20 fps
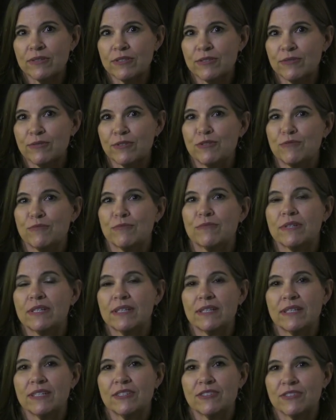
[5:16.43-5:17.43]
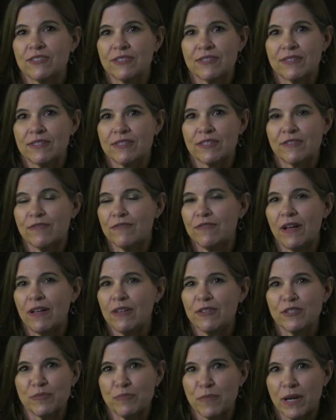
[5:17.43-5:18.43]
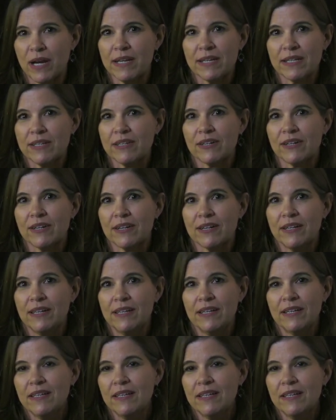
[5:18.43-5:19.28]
So it's really just this false moniker